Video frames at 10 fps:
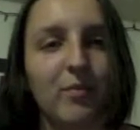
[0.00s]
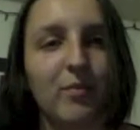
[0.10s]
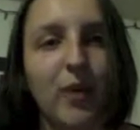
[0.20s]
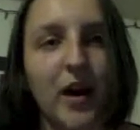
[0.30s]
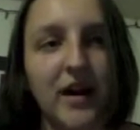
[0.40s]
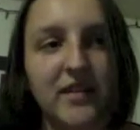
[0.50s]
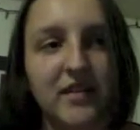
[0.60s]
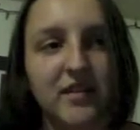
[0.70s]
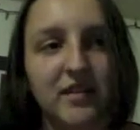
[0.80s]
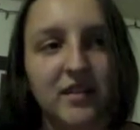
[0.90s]
But
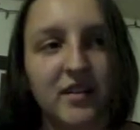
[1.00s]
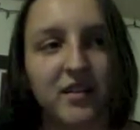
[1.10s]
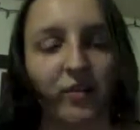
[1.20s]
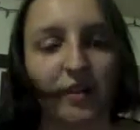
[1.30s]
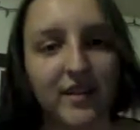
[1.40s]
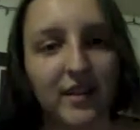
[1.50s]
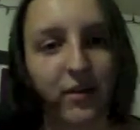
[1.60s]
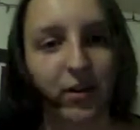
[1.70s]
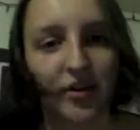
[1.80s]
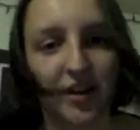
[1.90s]
the great thing
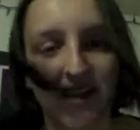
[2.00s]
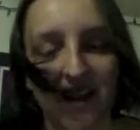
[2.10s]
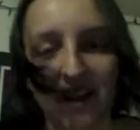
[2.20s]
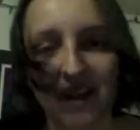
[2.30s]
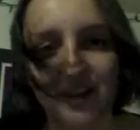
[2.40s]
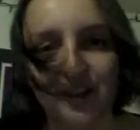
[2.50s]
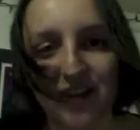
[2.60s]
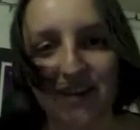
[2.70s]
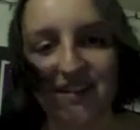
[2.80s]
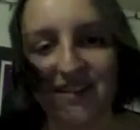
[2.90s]
about John Cage
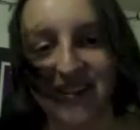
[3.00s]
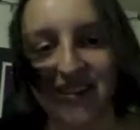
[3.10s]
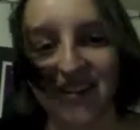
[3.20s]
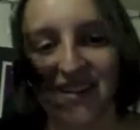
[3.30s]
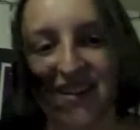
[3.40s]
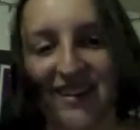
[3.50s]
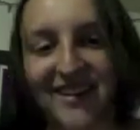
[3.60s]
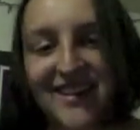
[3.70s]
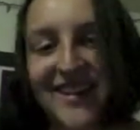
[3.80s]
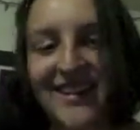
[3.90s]
is
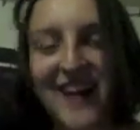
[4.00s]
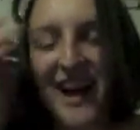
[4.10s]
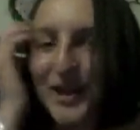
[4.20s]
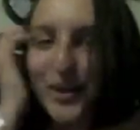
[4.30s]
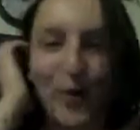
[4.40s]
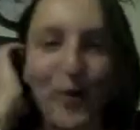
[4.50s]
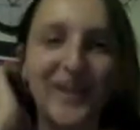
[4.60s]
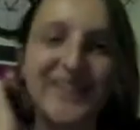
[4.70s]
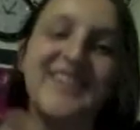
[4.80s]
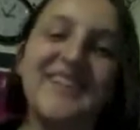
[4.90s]
that's kind of the
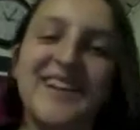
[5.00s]
point.